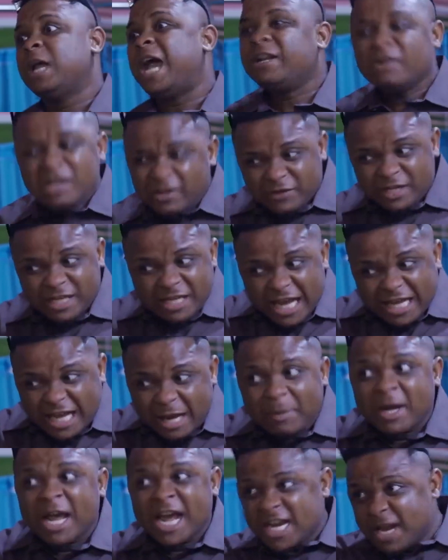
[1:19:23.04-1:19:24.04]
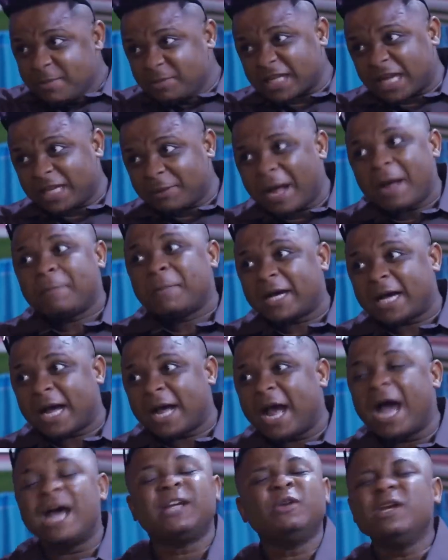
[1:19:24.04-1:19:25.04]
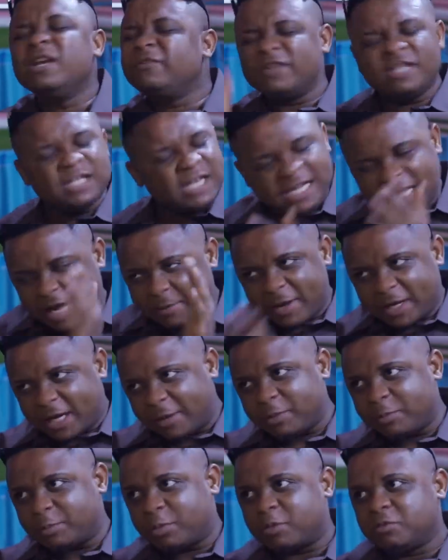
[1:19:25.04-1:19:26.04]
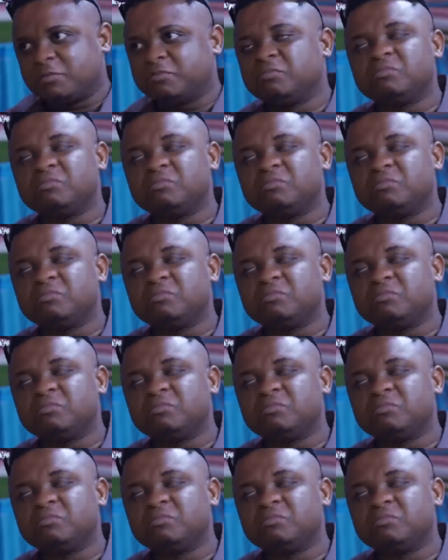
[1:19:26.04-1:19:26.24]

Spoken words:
I don't even like Amaka. Her name is Amaka. I don't even like Amaka people.